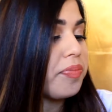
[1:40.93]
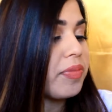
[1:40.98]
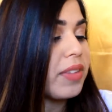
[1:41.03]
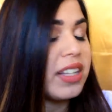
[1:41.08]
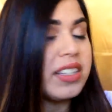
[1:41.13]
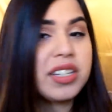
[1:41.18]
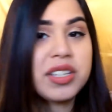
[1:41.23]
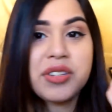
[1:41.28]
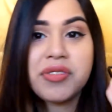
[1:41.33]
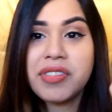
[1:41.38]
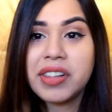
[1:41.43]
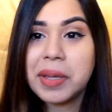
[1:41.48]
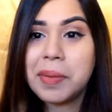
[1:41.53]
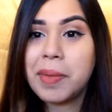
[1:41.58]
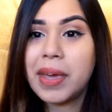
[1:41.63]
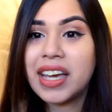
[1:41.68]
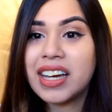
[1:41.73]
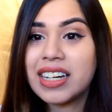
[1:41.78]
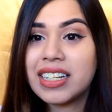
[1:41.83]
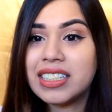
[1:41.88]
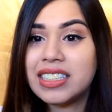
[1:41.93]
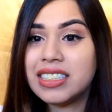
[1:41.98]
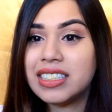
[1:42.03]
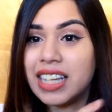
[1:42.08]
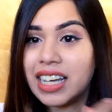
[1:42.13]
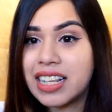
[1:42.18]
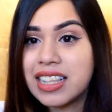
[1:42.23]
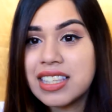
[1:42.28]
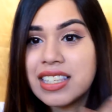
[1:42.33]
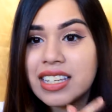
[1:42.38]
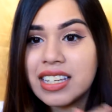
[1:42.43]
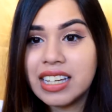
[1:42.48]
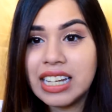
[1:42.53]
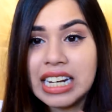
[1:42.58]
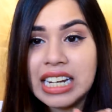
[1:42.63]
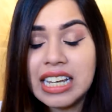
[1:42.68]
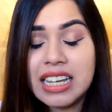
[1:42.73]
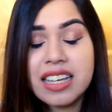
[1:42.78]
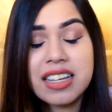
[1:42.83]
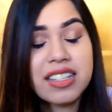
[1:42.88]
it doesn't really make a dent
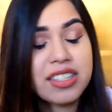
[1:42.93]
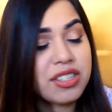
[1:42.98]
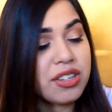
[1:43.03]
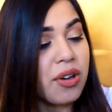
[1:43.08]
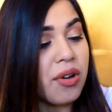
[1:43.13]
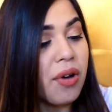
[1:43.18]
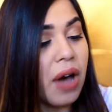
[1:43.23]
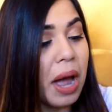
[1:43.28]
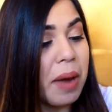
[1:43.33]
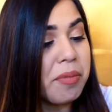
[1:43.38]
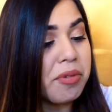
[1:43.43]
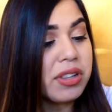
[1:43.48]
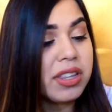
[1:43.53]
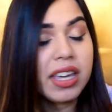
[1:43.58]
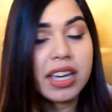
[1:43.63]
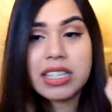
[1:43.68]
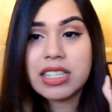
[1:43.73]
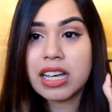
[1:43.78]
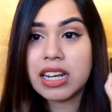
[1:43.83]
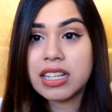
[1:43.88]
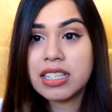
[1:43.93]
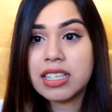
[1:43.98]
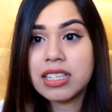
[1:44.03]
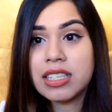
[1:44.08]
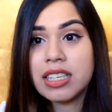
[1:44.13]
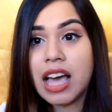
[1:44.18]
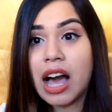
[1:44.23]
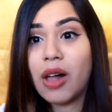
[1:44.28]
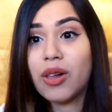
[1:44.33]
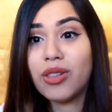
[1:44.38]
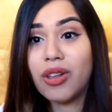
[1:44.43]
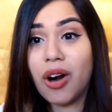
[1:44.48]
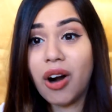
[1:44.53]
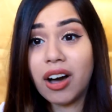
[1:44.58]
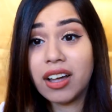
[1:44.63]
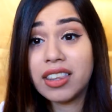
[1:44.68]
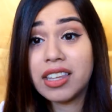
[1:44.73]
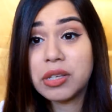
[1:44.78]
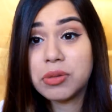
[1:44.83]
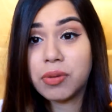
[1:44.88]
in it. So I'm really excited to see how
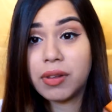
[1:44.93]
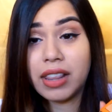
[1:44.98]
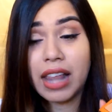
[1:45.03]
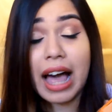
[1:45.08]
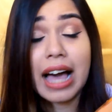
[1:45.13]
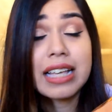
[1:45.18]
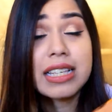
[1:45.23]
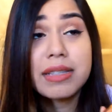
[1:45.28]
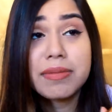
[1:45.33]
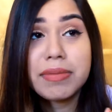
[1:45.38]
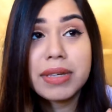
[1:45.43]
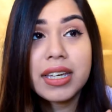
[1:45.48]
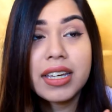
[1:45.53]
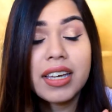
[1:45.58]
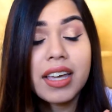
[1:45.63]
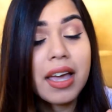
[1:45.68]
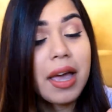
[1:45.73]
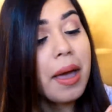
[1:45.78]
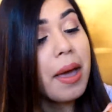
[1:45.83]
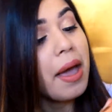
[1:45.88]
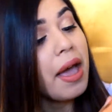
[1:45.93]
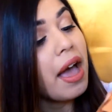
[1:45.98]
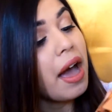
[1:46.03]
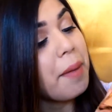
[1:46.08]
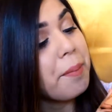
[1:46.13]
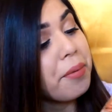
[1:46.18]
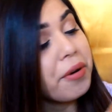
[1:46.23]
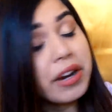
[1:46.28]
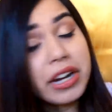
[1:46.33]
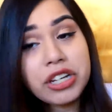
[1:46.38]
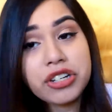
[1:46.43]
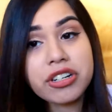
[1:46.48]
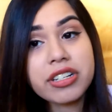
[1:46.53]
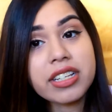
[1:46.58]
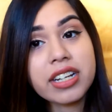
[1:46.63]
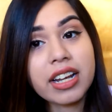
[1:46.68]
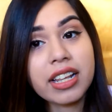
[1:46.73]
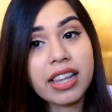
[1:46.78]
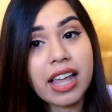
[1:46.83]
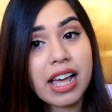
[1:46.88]
long this will last me. I'm pretty sure
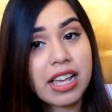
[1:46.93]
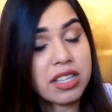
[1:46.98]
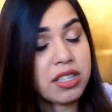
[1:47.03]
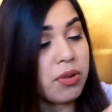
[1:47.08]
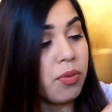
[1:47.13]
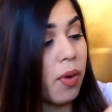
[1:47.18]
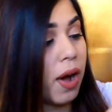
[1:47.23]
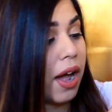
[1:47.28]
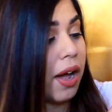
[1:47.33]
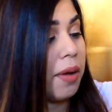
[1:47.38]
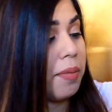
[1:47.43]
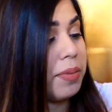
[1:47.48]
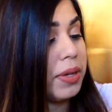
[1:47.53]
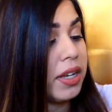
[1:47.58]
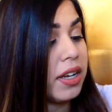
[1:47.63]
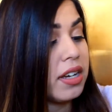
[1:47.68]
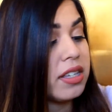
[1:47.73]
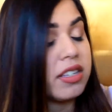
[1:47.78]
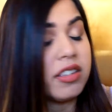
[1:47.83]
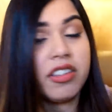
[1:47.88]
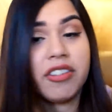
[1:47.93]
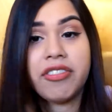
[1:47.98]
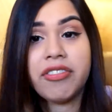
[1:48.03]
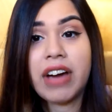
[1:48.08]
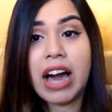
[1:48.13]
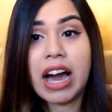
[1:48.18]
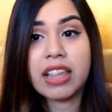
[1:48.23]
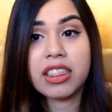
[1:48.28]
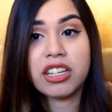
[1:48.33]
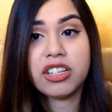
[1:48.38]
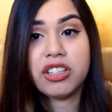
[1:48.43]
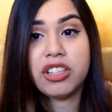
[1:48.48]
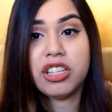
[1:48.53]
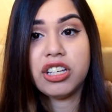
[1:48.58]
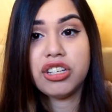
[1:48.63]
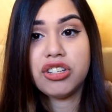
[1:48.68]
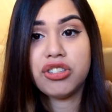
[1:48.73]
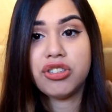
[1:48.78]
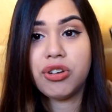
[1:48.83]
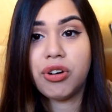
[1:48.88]
it's going to last a while because of the fact that
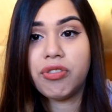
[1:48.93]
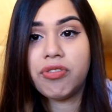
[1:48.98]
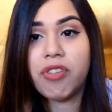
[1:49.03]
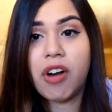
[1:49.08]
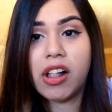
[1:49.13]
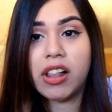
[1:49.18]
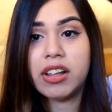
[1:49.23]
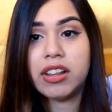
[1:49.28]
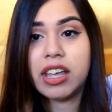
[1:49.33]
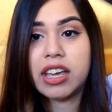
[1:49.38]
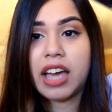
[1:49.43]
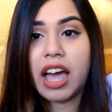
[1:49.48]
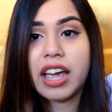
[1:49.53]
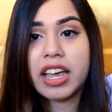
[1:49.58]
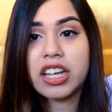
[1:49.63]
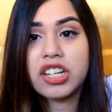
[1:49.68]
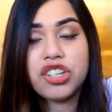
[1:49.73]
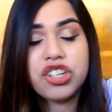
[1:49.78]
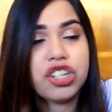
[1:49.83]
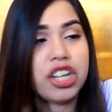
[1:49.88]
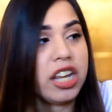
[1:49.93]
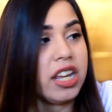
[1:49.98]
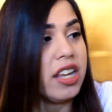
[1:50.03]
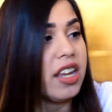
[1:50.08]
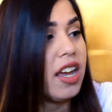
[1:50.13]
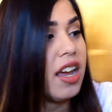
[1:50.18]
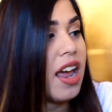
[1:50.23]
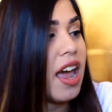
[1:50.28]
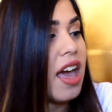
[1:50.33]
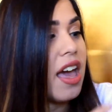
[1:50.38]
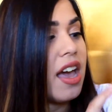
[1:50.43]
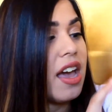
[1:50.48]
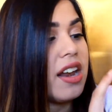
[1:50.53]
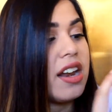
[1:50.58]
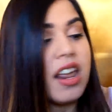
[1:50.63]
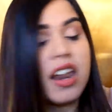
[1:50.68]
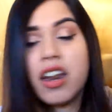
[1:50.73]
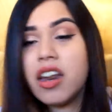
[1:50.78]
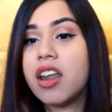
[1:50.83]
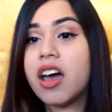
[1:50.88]
there's no fallout. Like, I can shake it
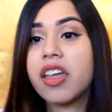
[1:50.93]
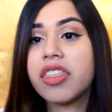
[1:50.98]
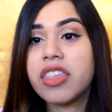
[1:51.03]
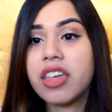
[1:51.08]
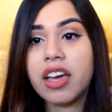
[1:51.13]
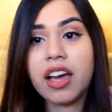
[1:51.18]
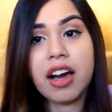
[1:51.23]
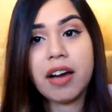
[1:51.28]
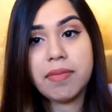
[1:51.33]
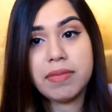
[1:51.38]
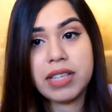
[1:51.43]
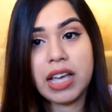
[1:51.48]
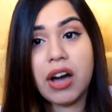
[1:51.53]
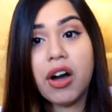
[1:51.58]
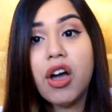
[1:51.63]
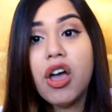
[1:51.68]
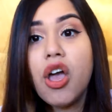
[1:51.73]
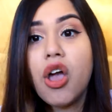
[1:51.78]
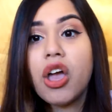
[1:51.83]
and nothing comes out.